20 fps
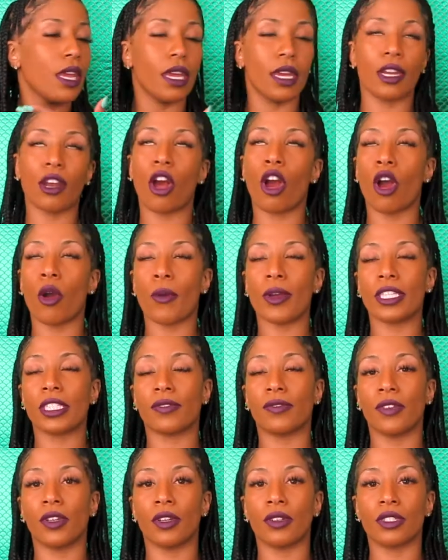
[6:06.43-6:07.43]
It
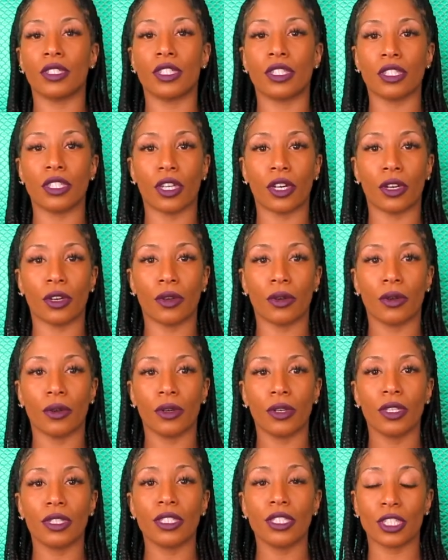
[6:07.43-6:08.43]
always feels so
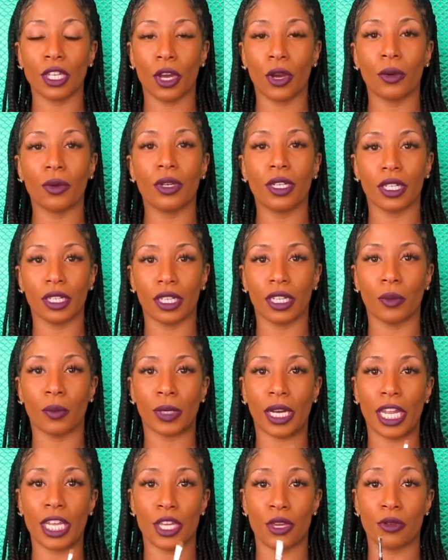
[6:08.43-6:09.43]
good
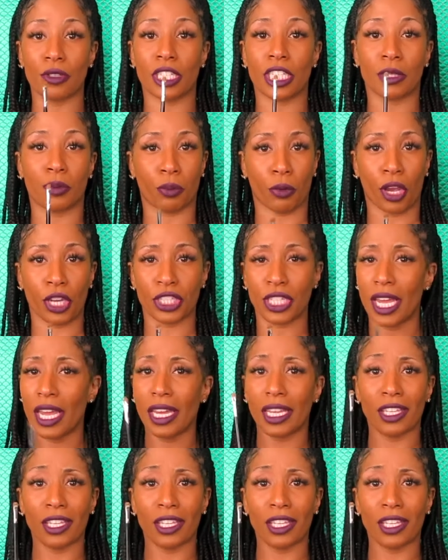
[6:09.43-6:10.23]
when I use this brush.